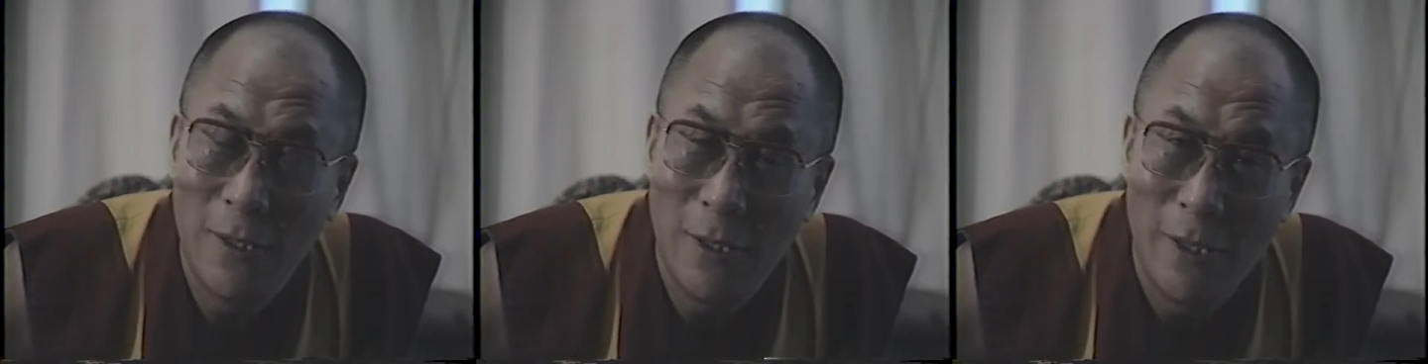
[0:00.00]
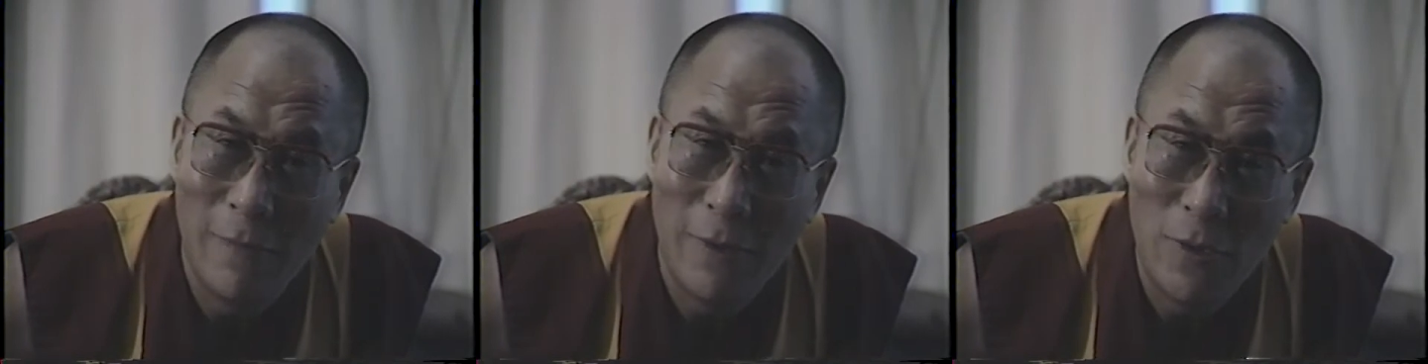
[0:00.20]

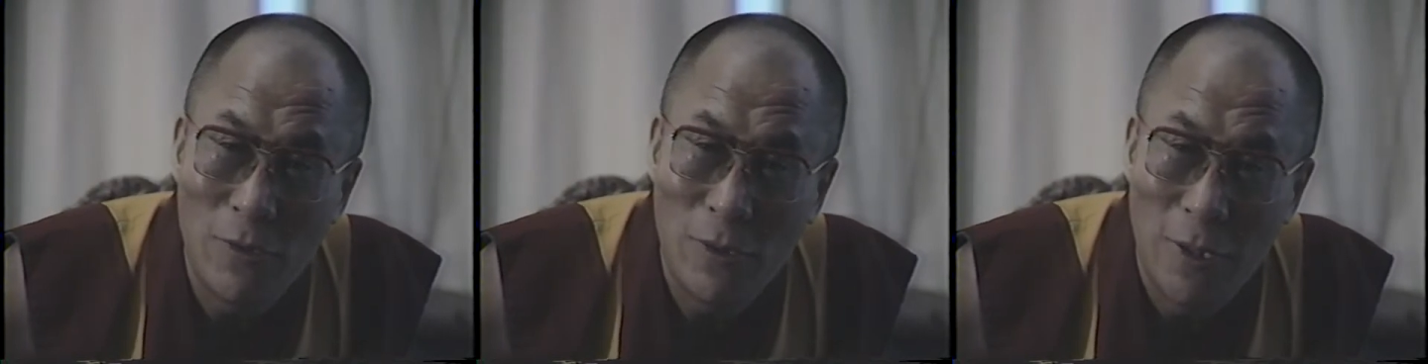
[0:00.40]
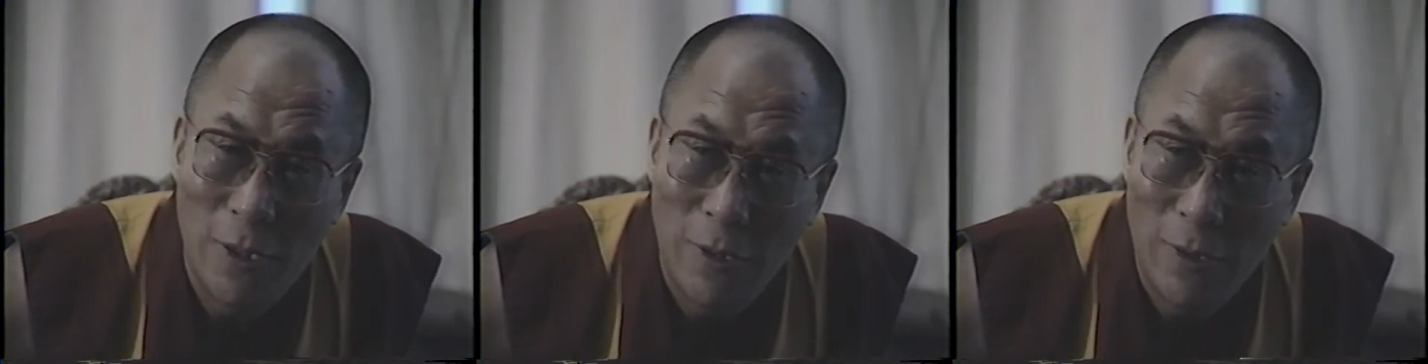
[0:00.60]

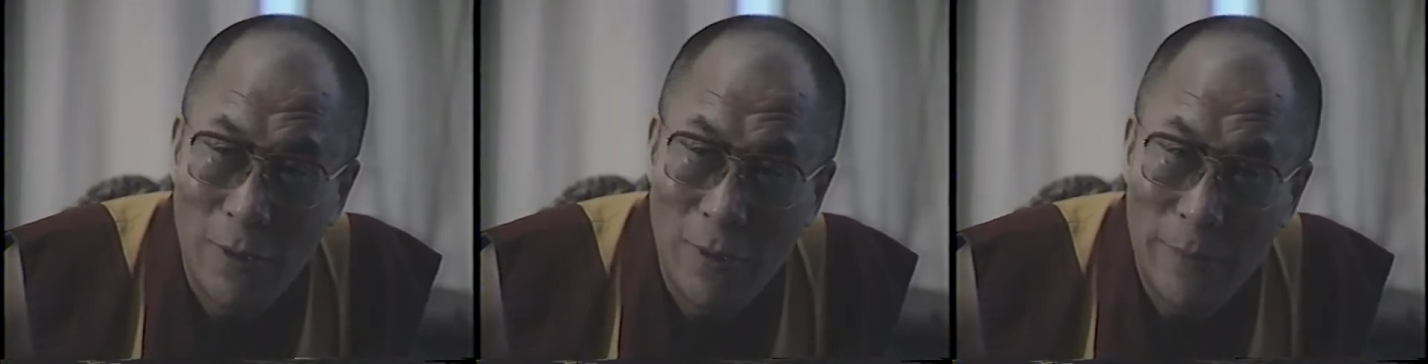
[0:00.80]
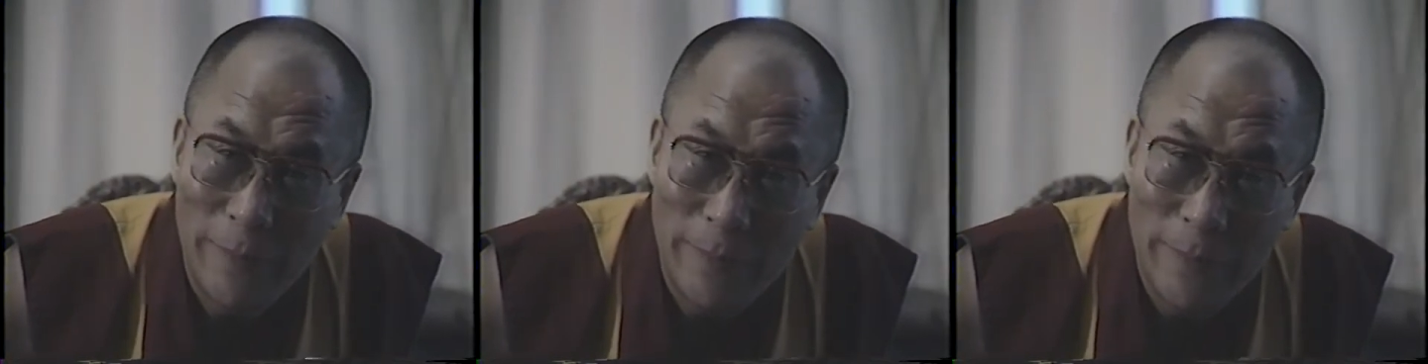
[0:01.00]
eventually
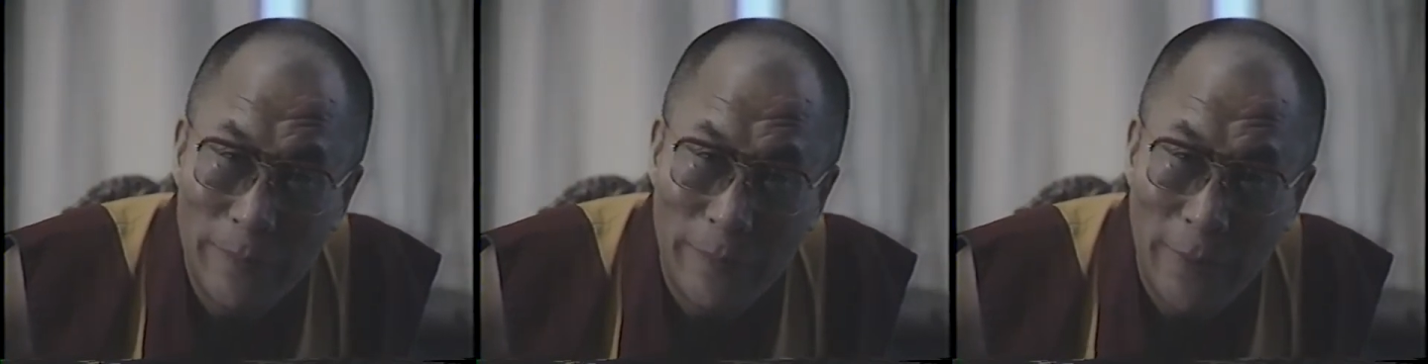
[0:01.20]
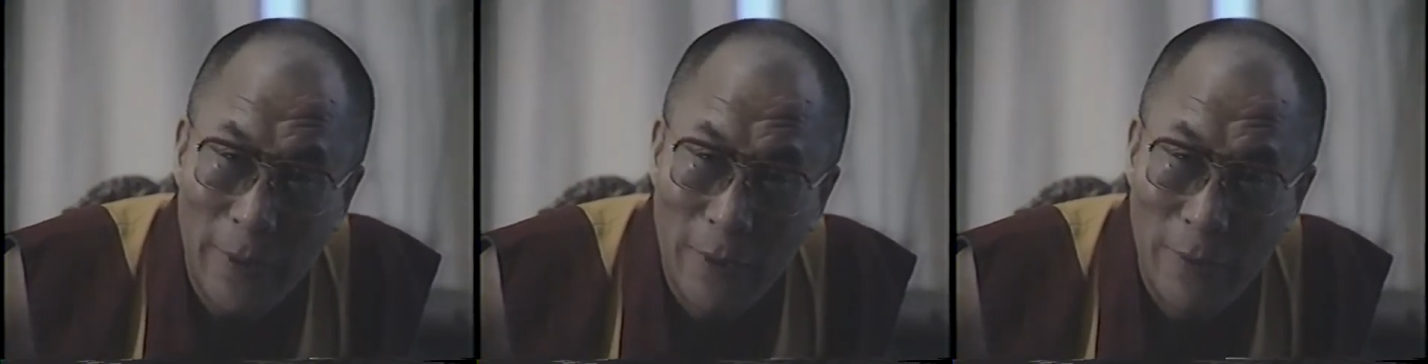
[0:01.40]

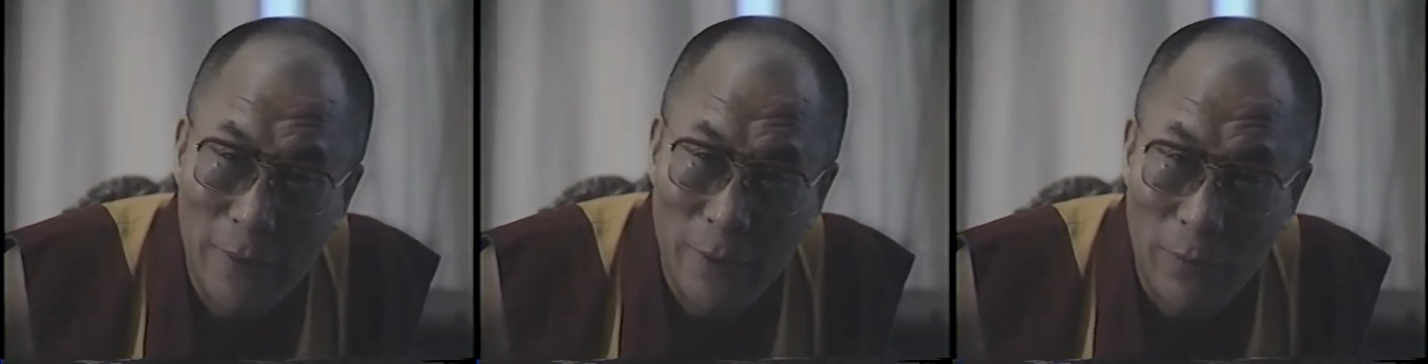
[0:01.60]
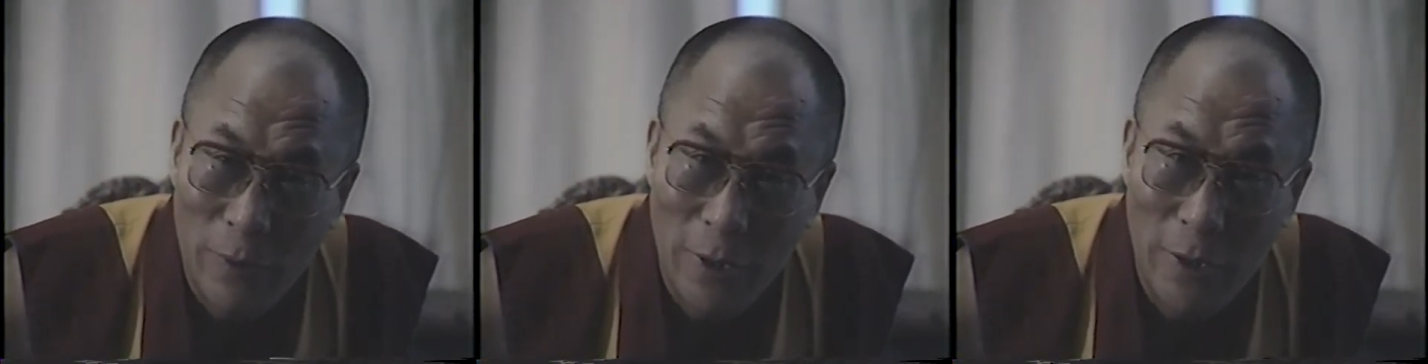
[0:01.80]

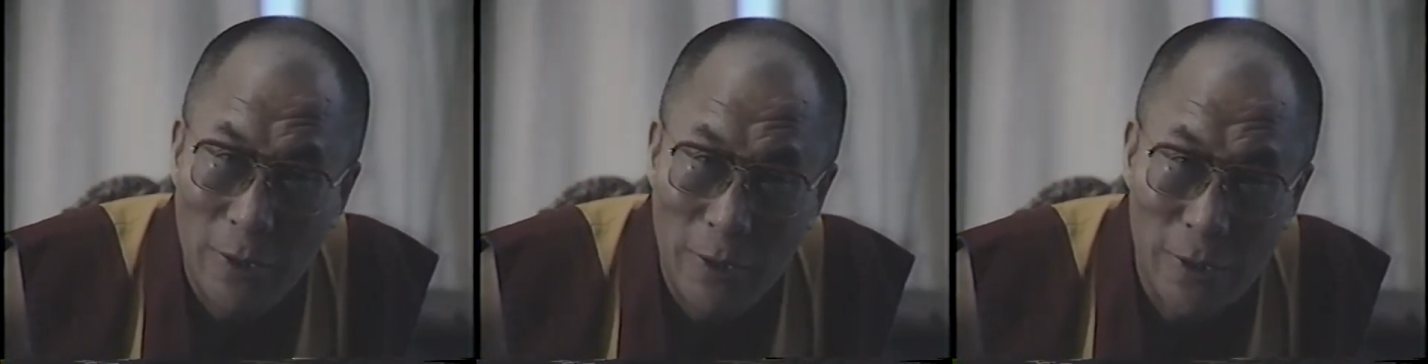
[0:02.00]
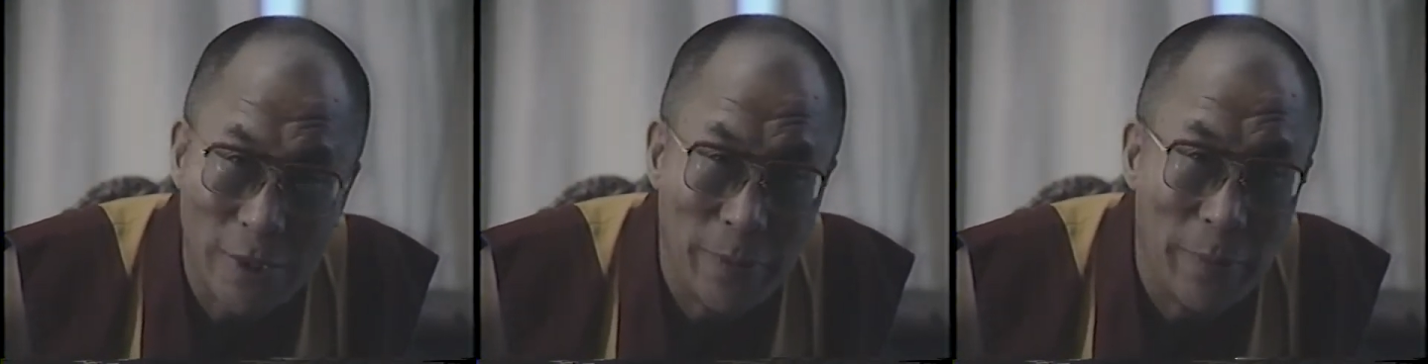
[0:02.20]
will
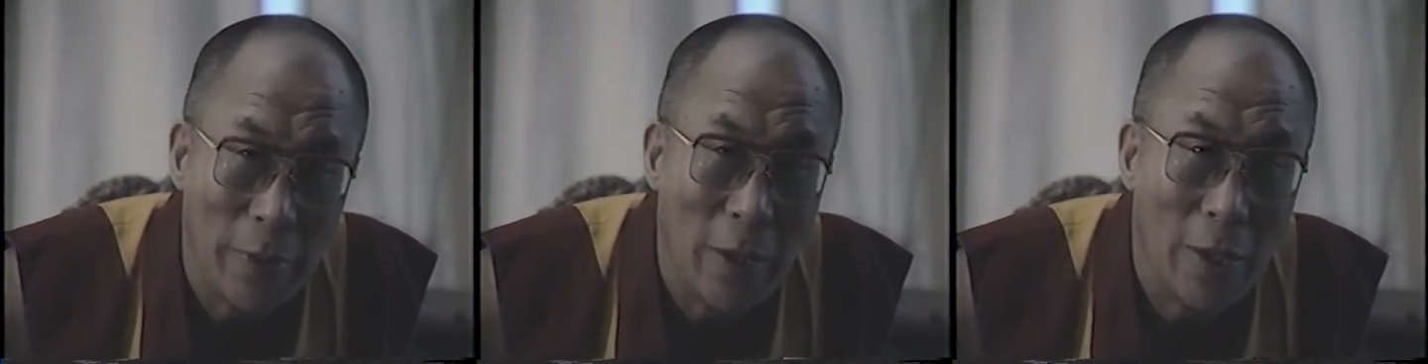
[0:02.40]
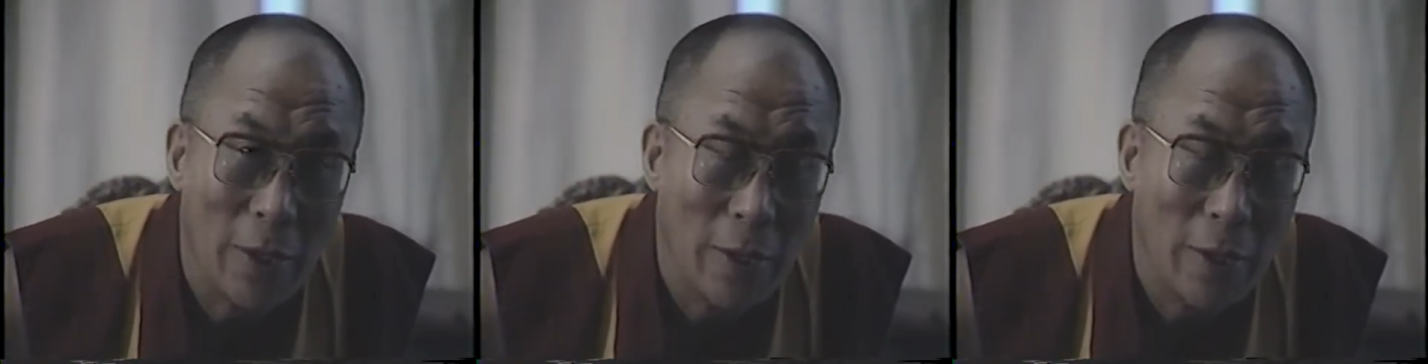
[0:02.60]
disappear.